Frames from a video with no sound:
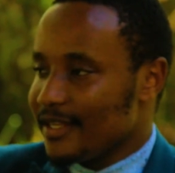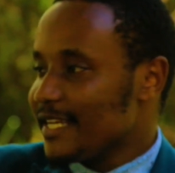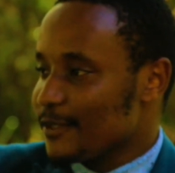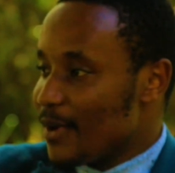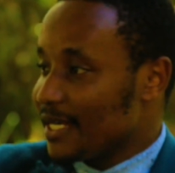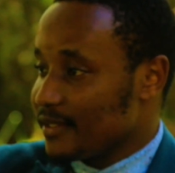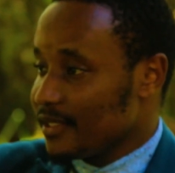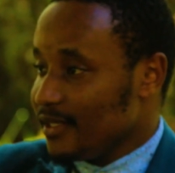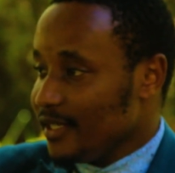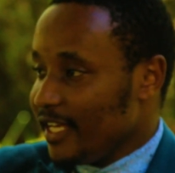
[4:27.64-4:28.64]
are
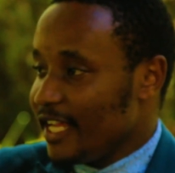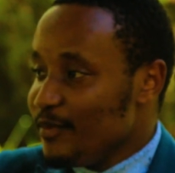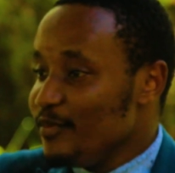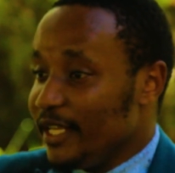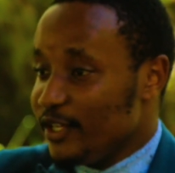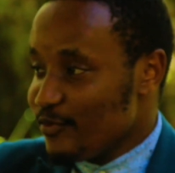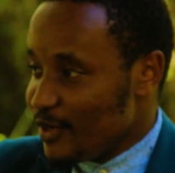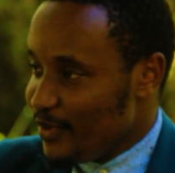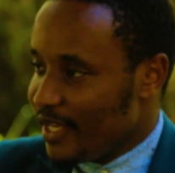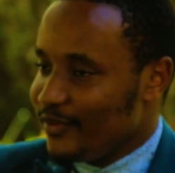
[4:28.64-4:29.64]
smart and mimic
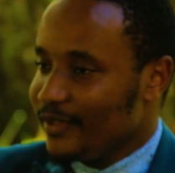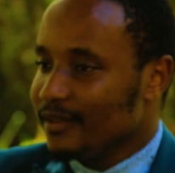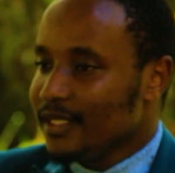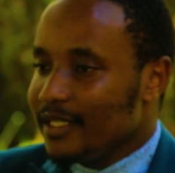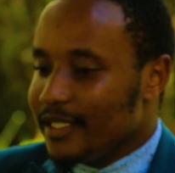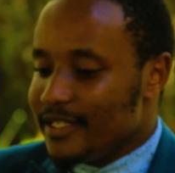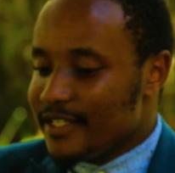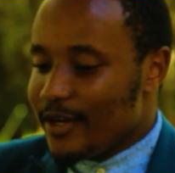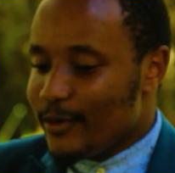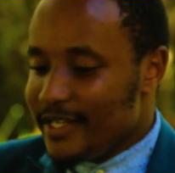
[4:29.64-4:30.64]
human behavior. And
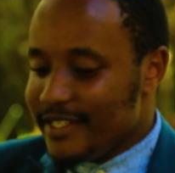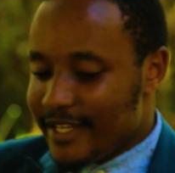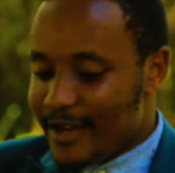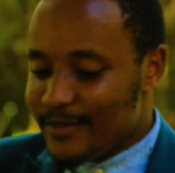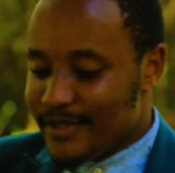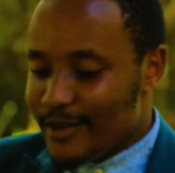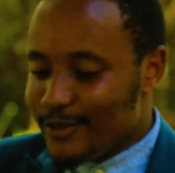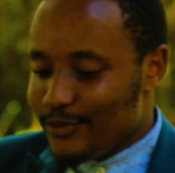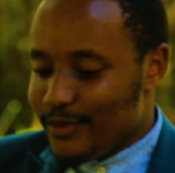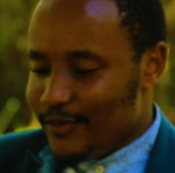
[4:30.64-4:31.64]
when it comes
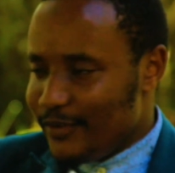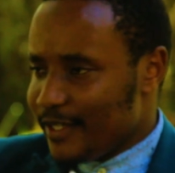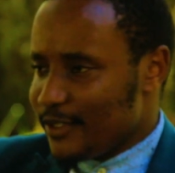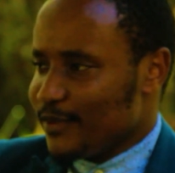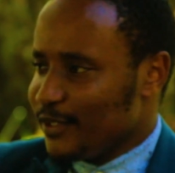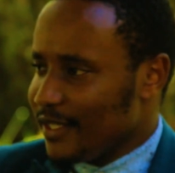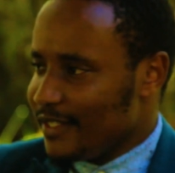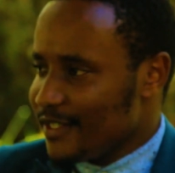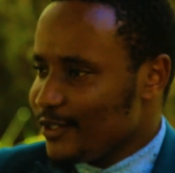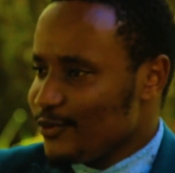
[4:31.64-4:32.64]
now to the various
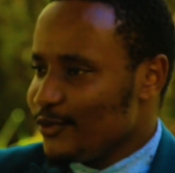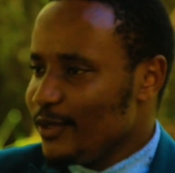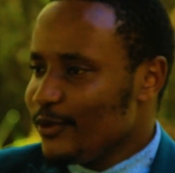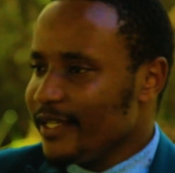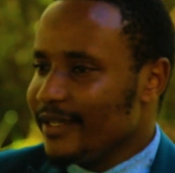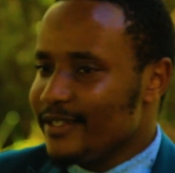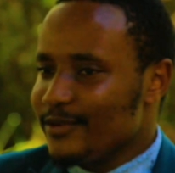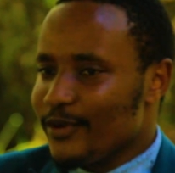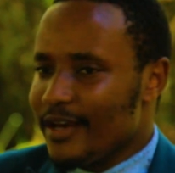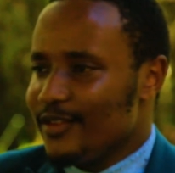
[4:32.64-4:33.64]
specializations, we're looking
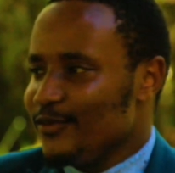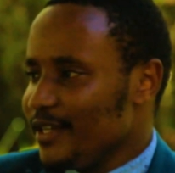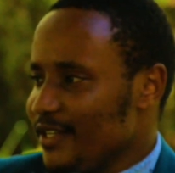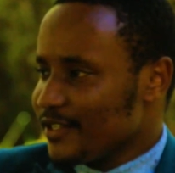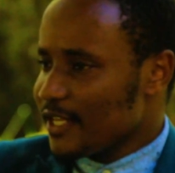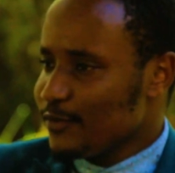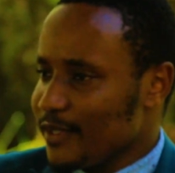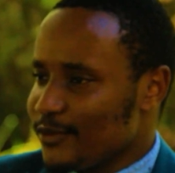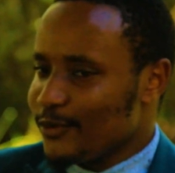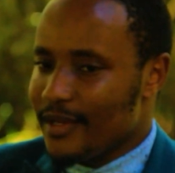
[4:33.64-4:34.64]
at what are the various
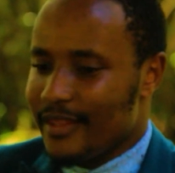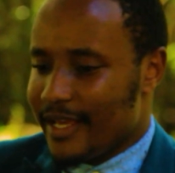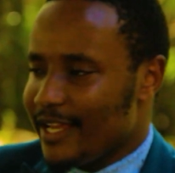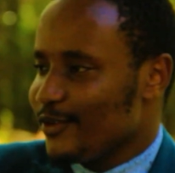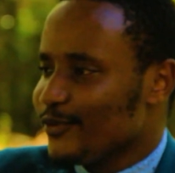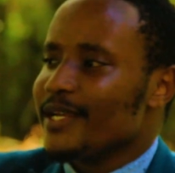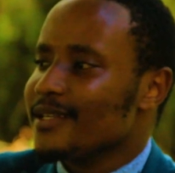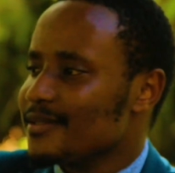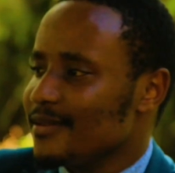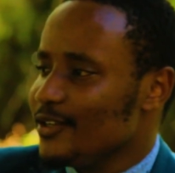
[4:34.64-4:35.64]
aspects, what are the kind of
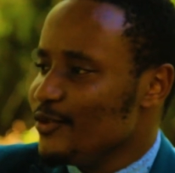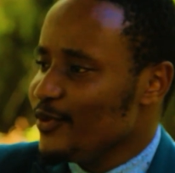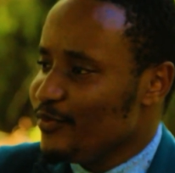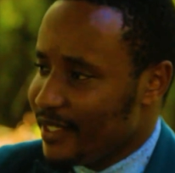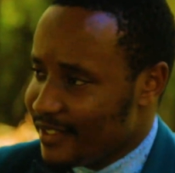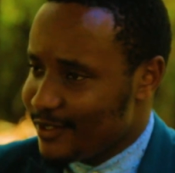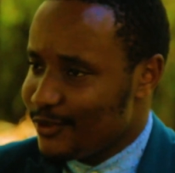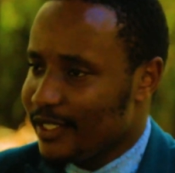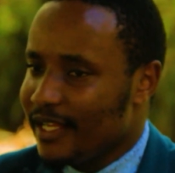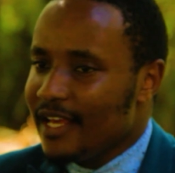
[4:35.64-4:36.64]
tasks that human beings are
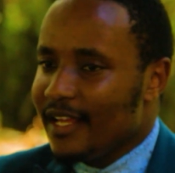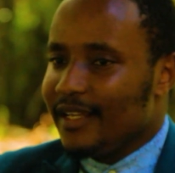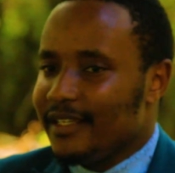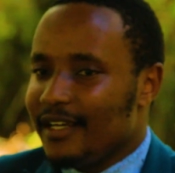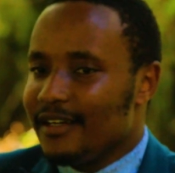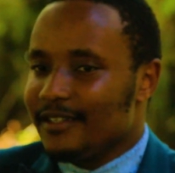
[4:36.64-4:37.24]
doing. Like,